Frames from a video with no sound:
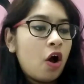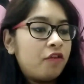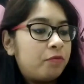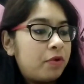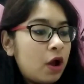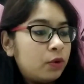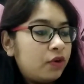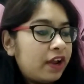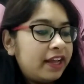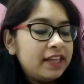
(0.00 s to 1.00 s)
of
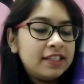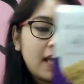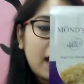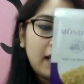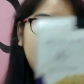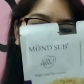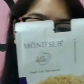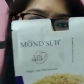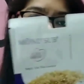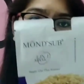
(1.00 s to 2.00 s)
brown rice. I
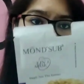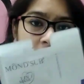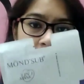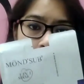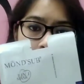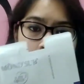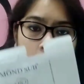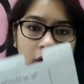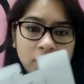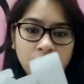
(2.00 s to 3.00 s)
like Monsub a
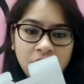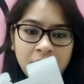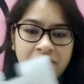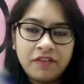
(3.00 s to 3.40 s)
lot. It's one of my